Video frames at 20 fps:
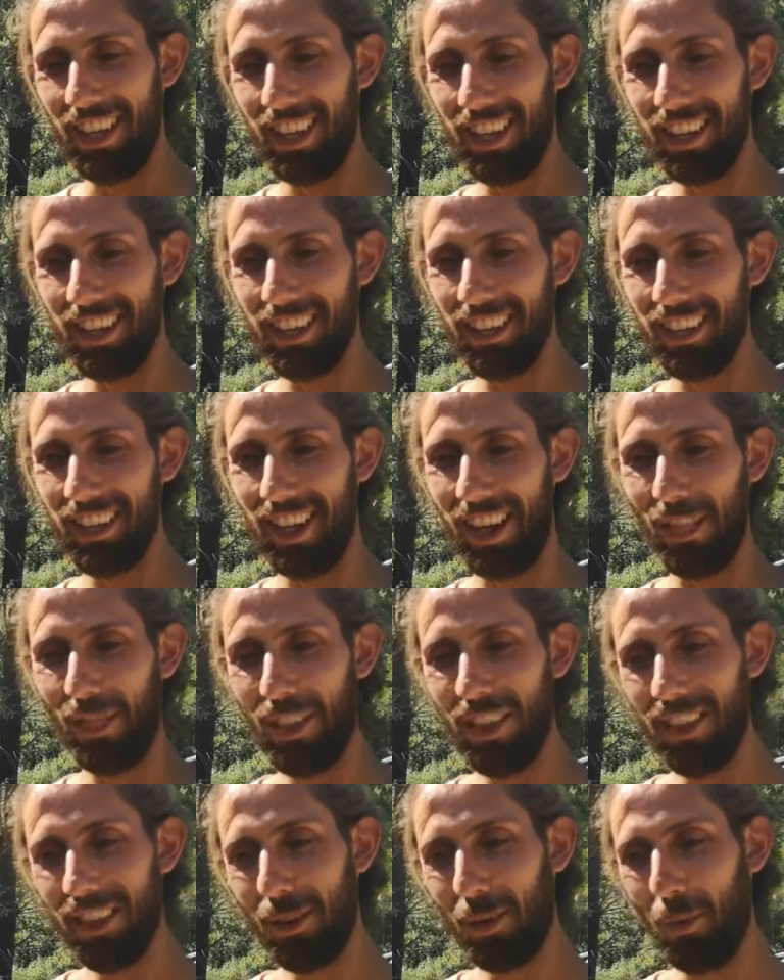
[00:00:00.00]
and I
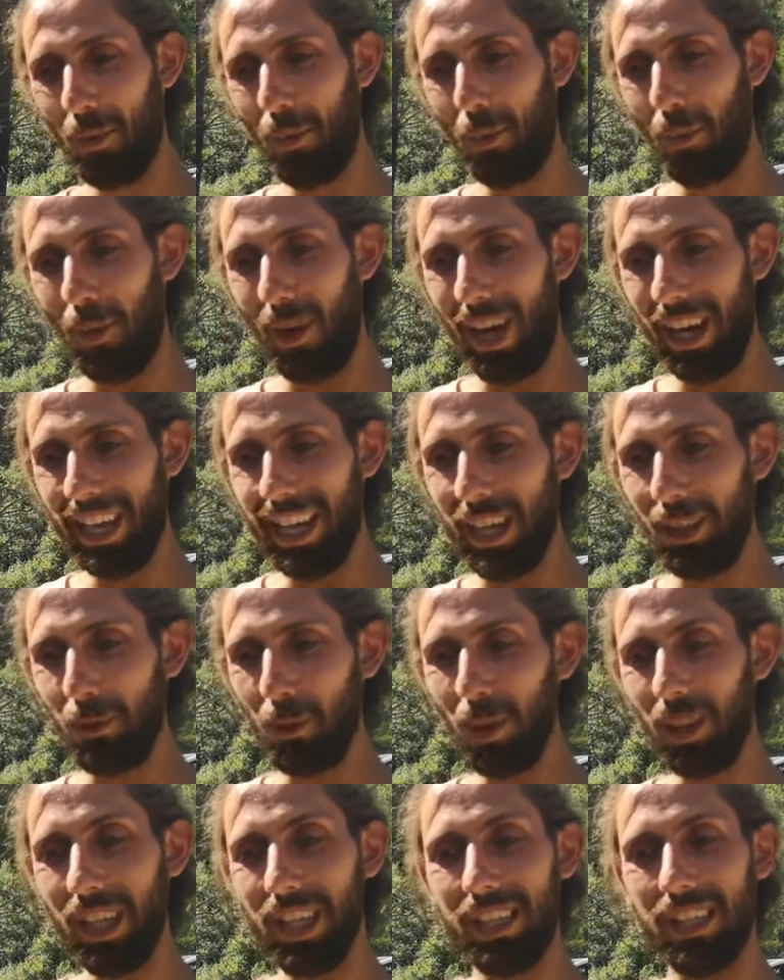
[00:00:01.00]
think I can
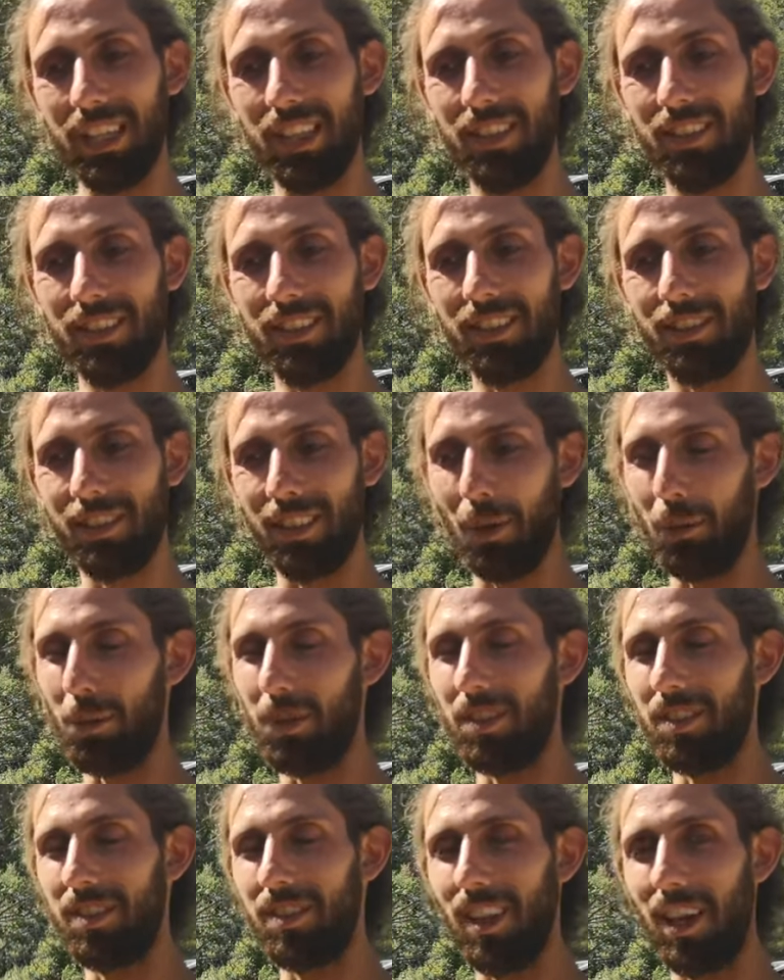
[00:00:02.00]
relate these
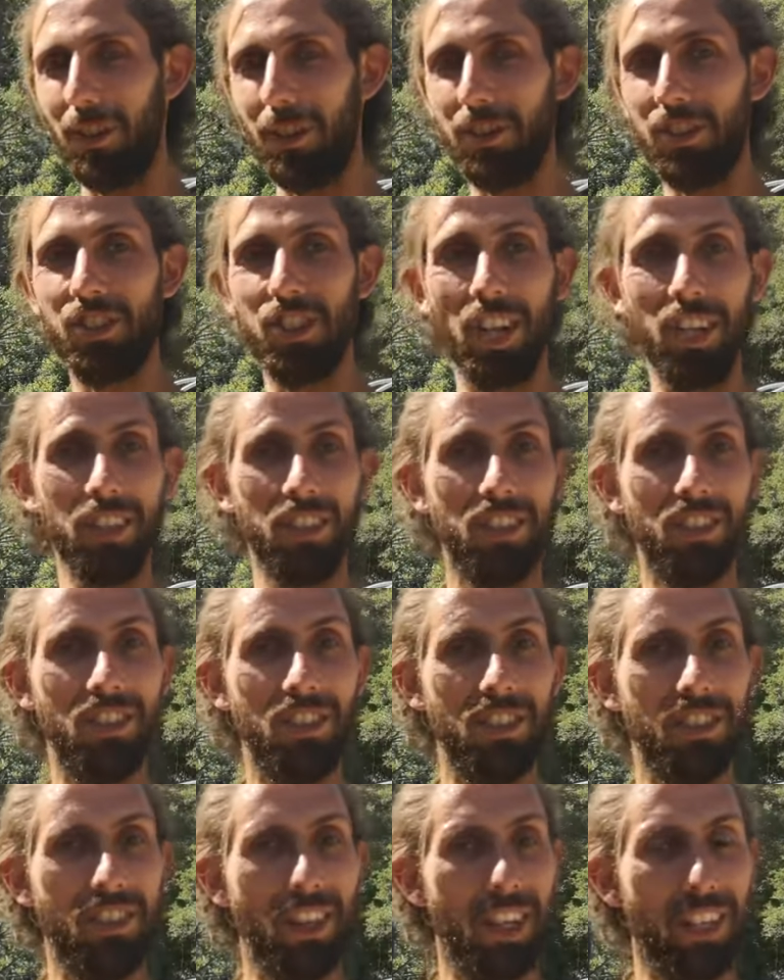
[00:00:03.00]
towards other
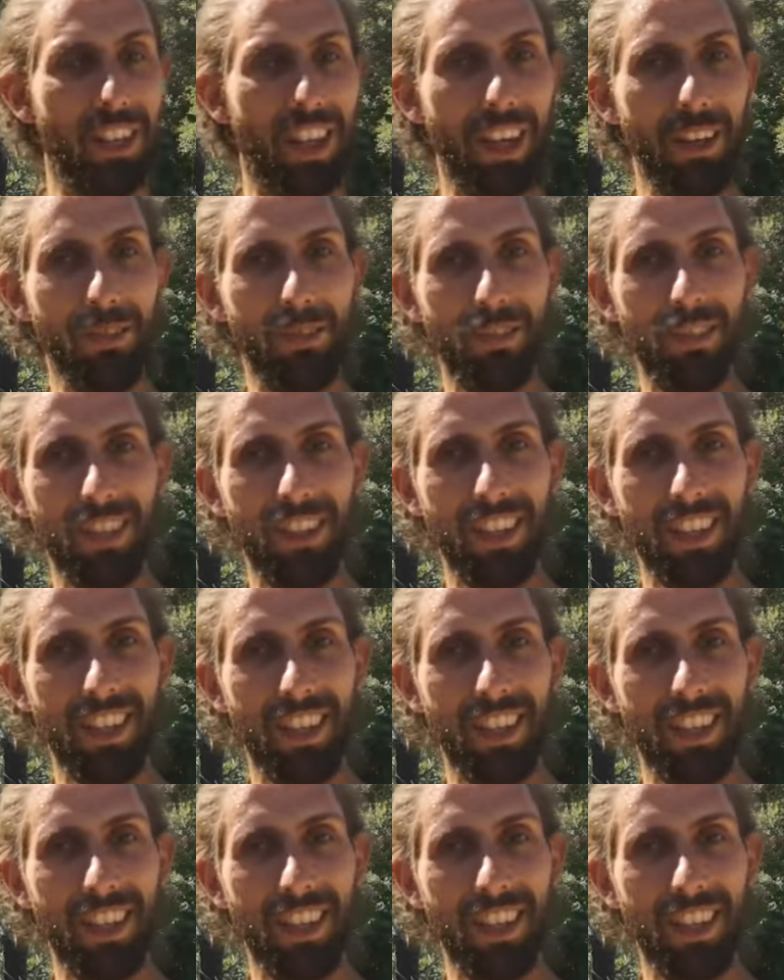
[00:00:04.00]
challenges in life,